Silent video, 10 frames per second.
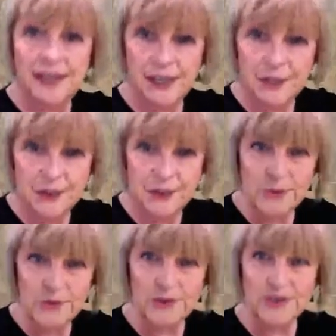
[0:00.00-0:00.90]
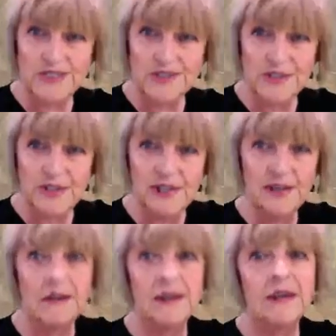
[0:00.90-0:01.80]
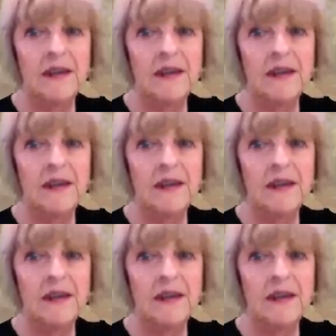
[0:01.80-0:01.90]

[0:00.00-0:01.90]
in answer to our question here,